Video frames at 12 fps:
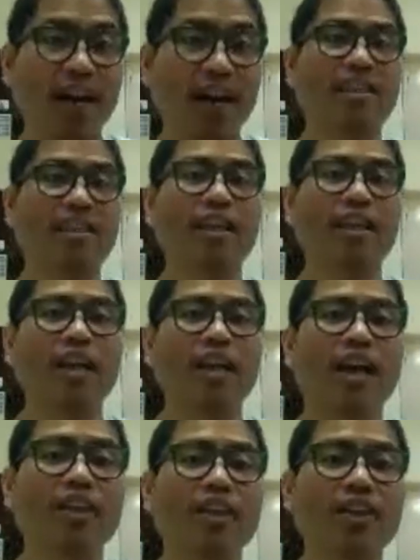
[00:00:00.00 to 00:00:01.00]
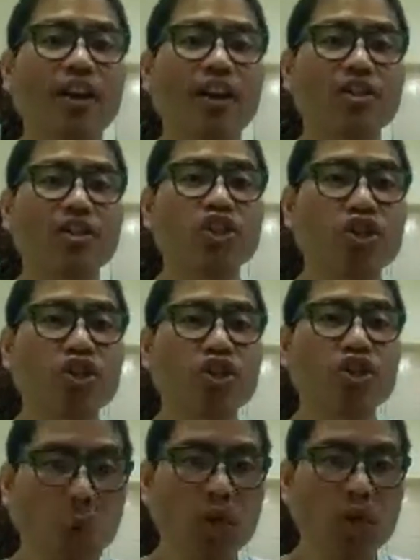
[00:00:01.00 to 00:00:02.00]
right? And
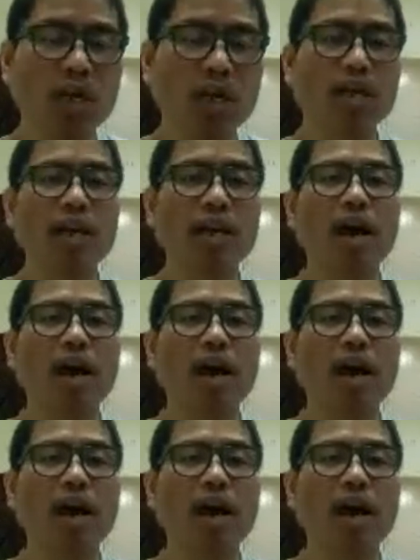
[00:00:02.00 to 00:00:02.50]
stroke